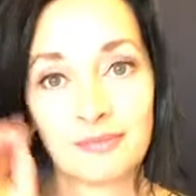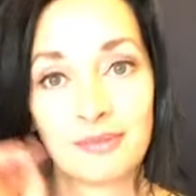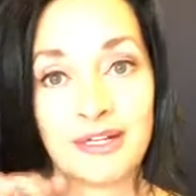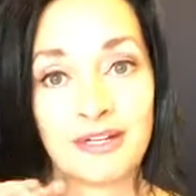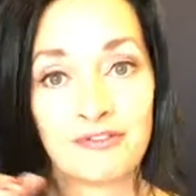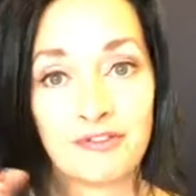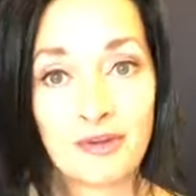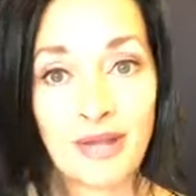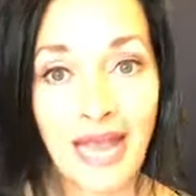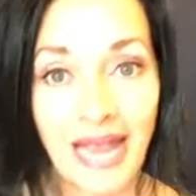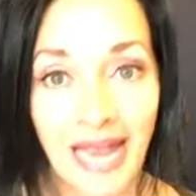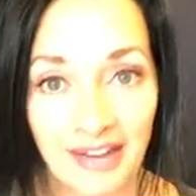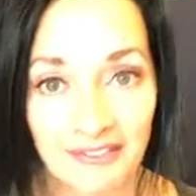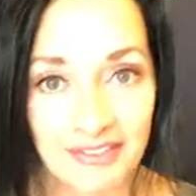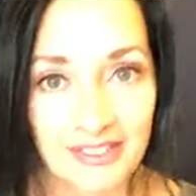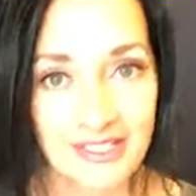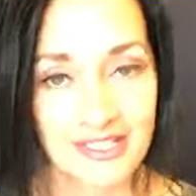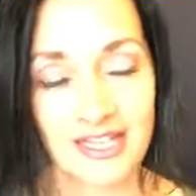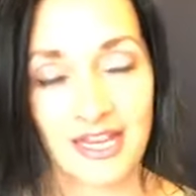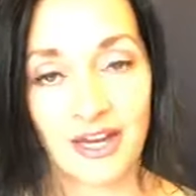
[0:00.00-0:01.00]
But if you
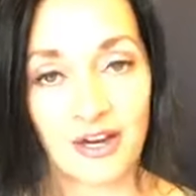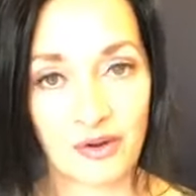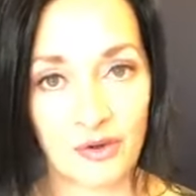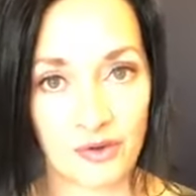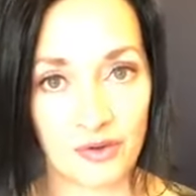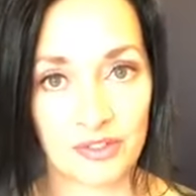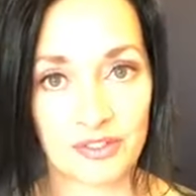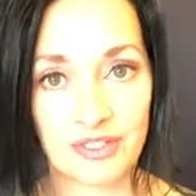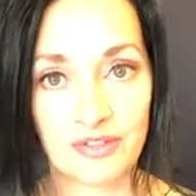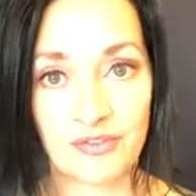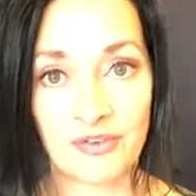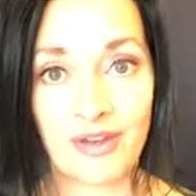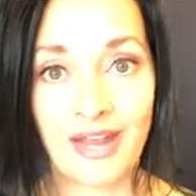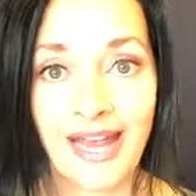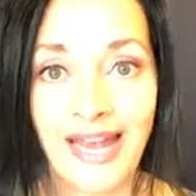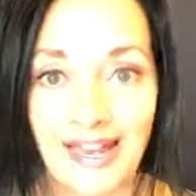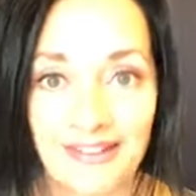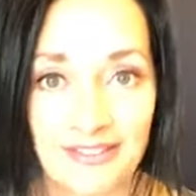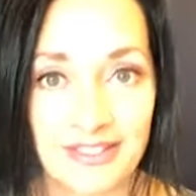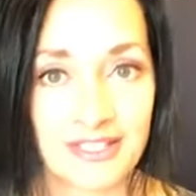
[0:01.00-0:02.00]
haven't set goals, if you
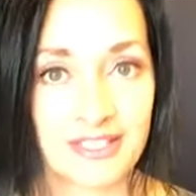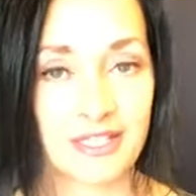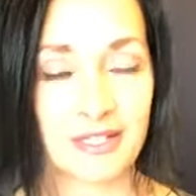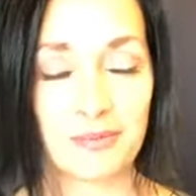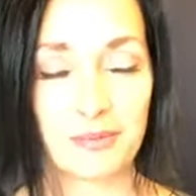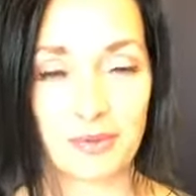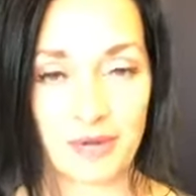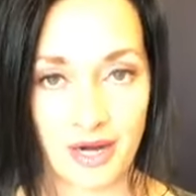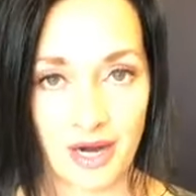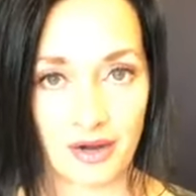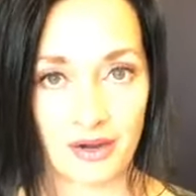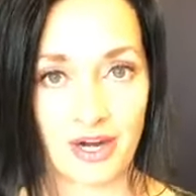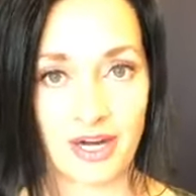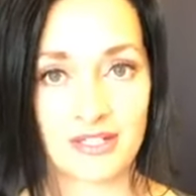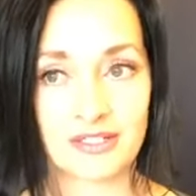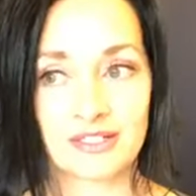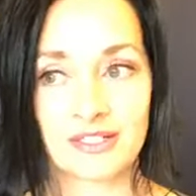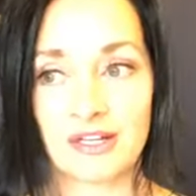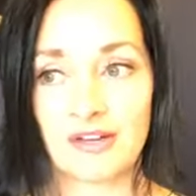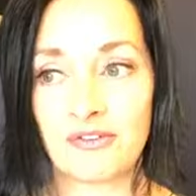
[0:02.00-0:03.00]
haven't seen
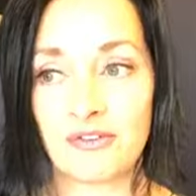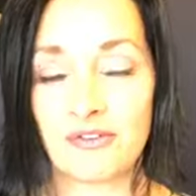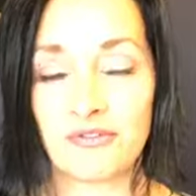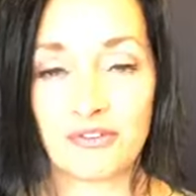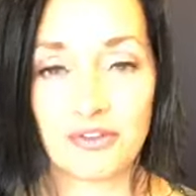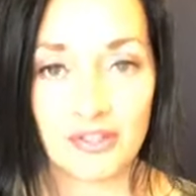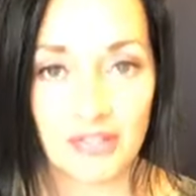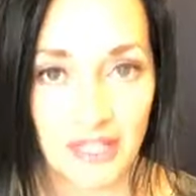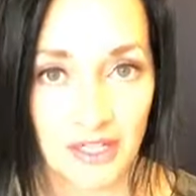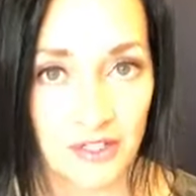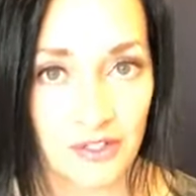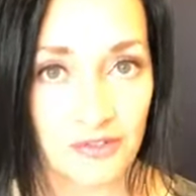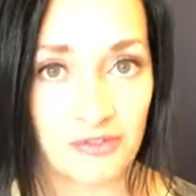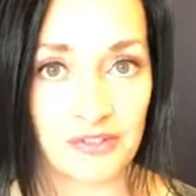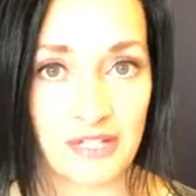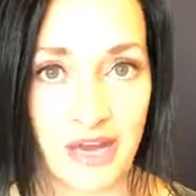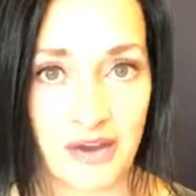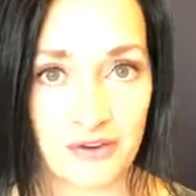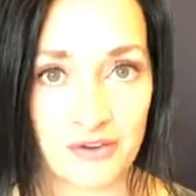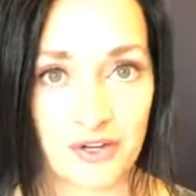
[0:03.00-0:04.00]
progress, if you feel like you're
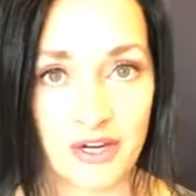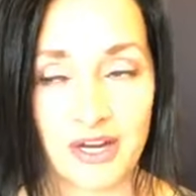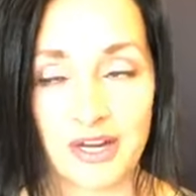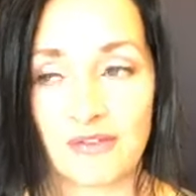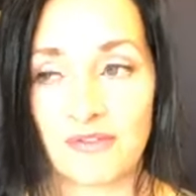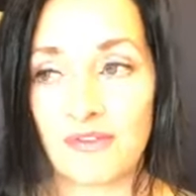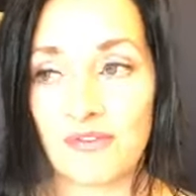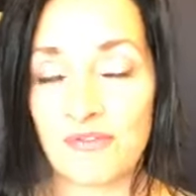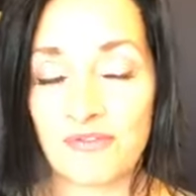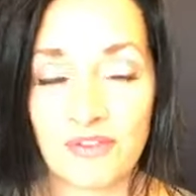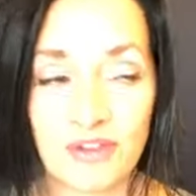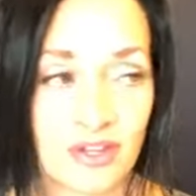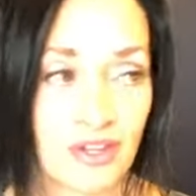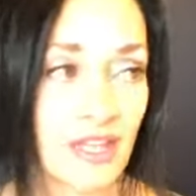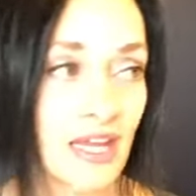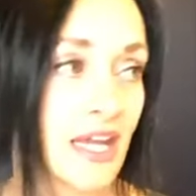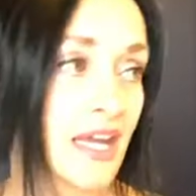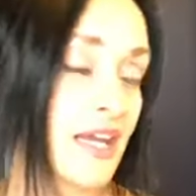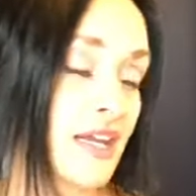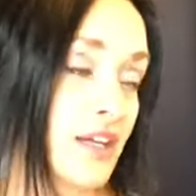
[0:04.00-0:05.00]
floundering, if you feel
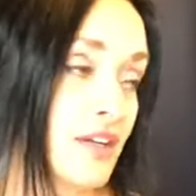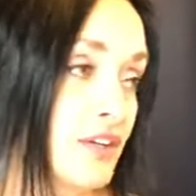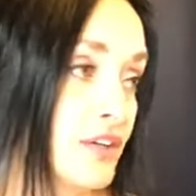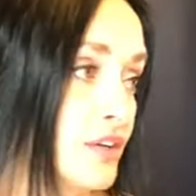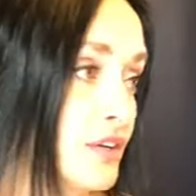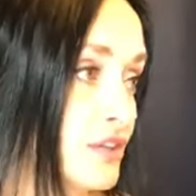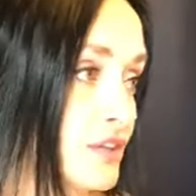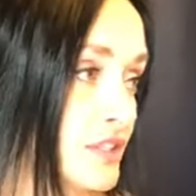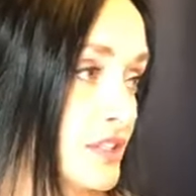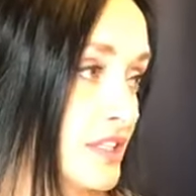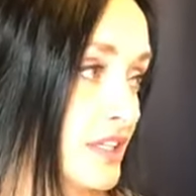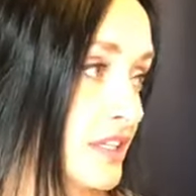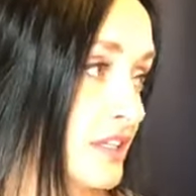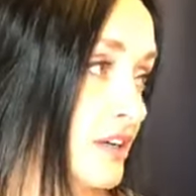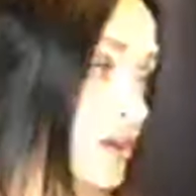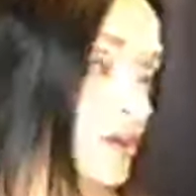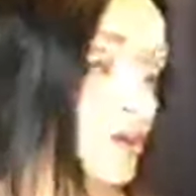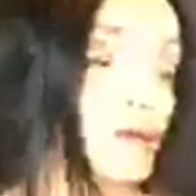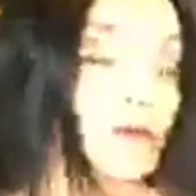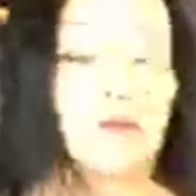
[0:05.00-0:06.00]
like you're just
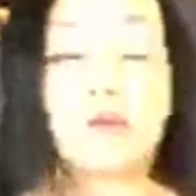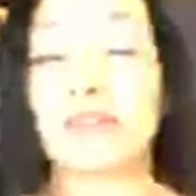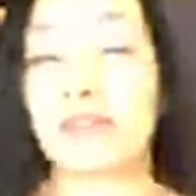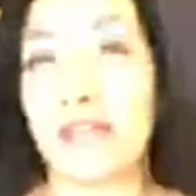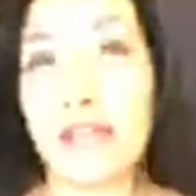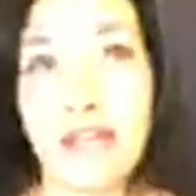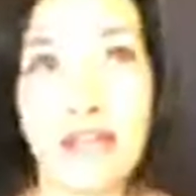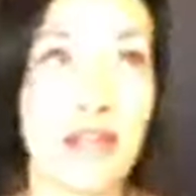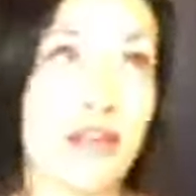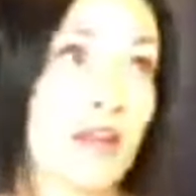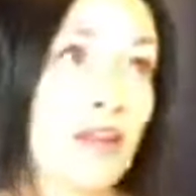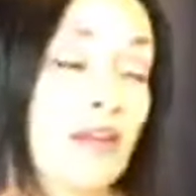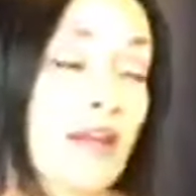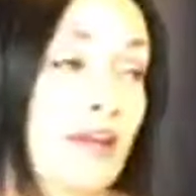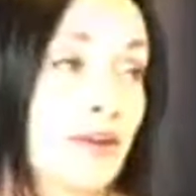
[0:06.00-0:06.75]
sitting here going, what the hell?